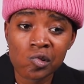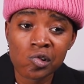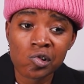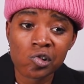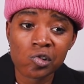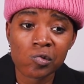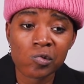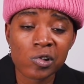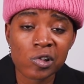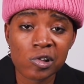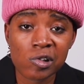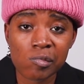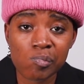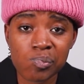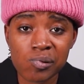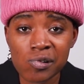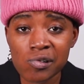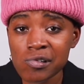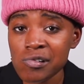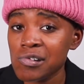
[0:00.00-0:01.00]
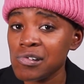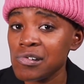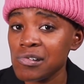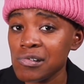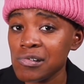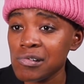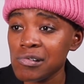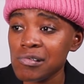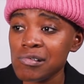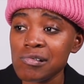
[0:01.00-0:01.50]
you eat a pussy
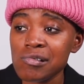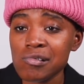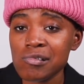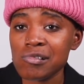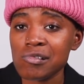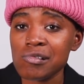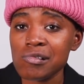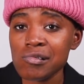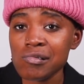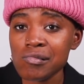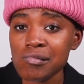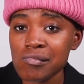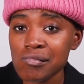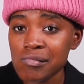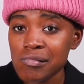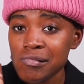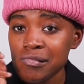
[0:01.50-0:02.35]
as a joke.